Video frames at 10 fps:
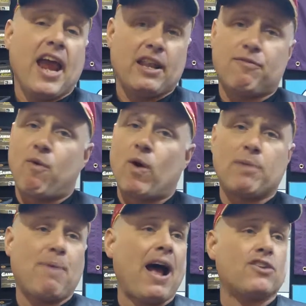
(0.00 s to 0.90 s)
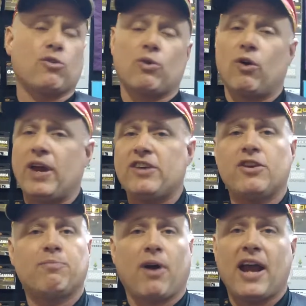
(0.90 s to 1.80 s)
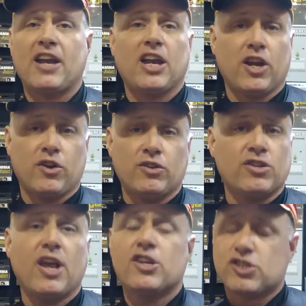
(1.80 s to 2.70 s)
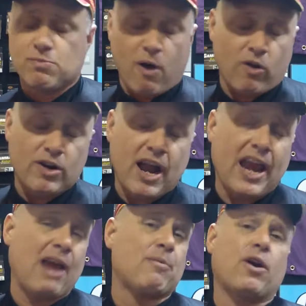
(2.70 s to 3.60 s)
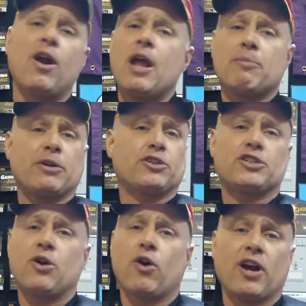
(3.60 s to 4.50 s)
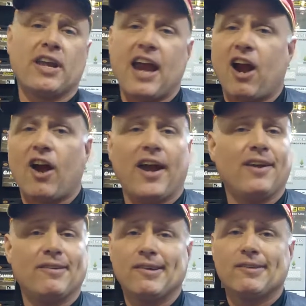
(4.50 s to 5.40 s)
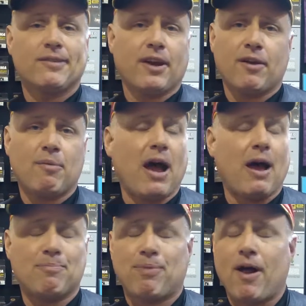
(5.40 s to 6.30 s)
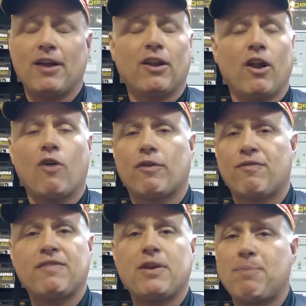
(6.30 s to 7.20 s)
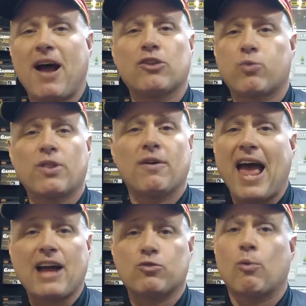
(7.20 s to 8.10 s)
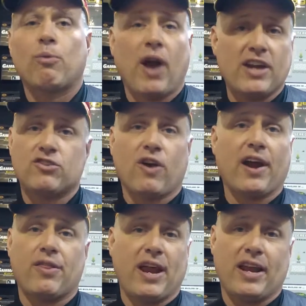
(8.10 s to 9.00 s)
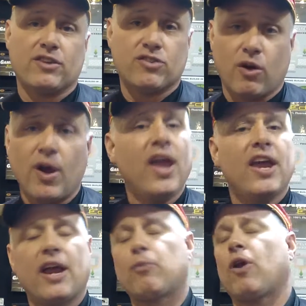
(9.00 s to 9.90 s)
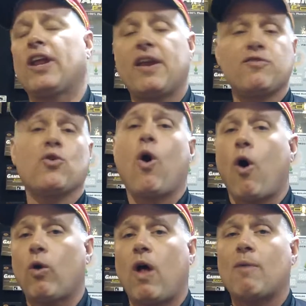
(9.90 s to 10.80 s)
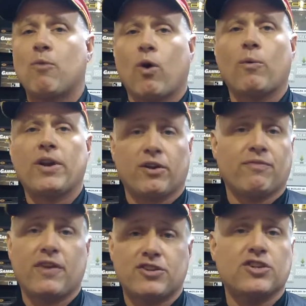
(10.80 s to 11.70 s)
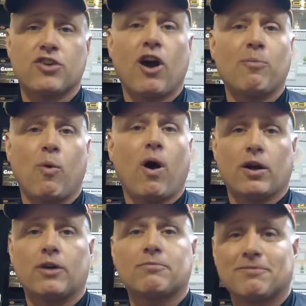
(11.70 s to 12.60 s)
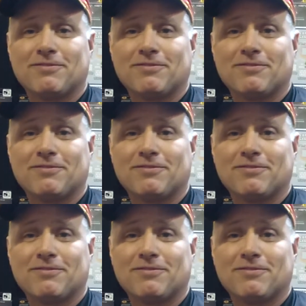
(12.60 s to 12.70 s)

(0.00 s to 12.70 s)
And the 40 pounds is a real easy braid to use, smaller diameter, but you're still going to carry probably a little over 50 pounds worth of actual break strength in it. So it really gives you a whole lot more when you're fishing top water.